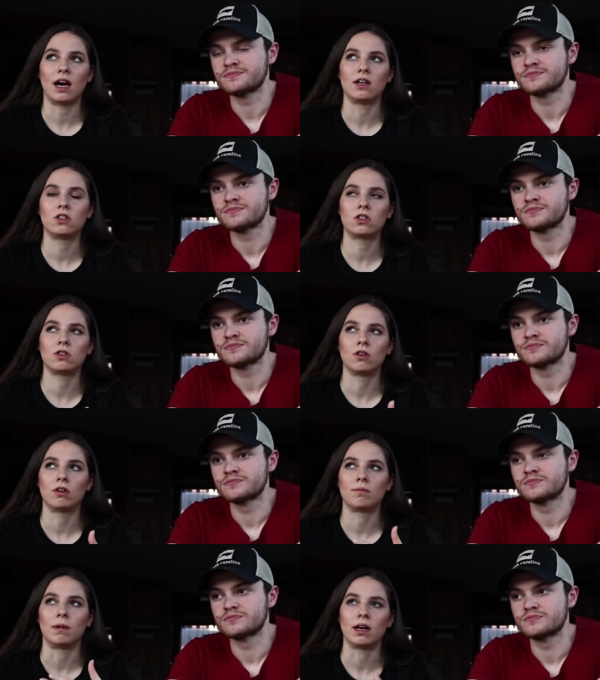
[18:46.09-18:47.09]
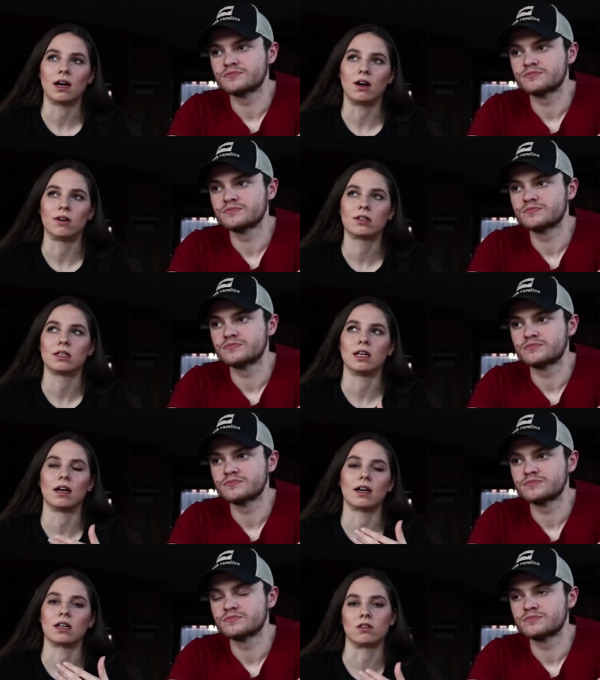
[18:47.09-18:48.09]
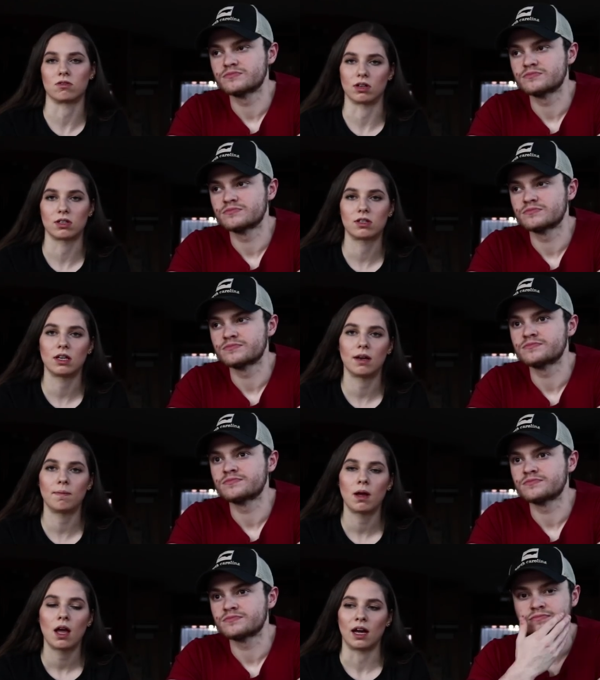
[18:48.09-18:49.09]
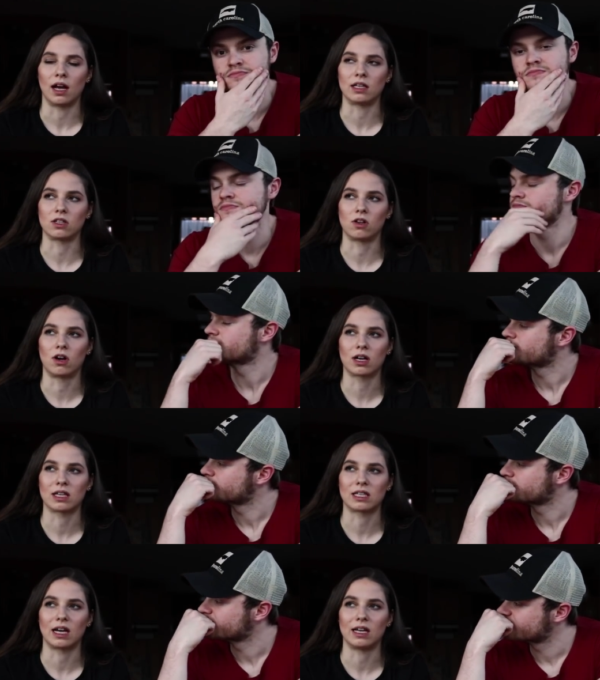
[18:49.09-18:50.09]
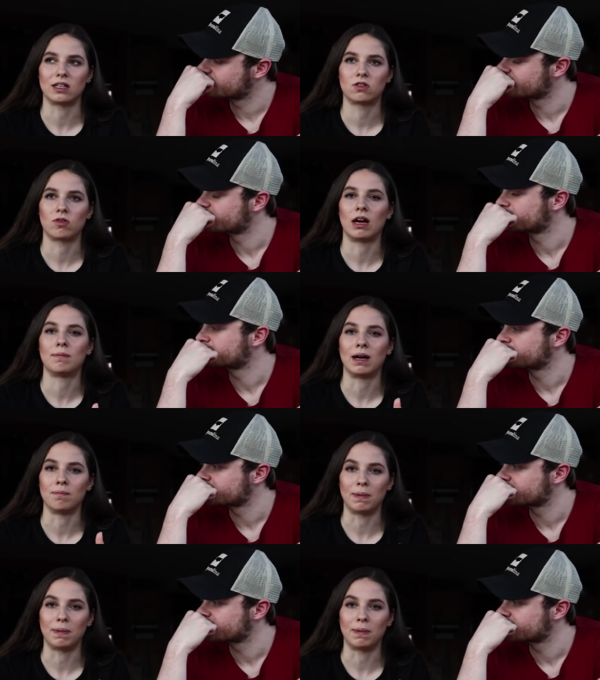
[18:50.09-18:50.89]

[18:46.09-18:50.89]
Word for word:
Speaker 1: I just know in my heart that I can trust Him. As long as I try my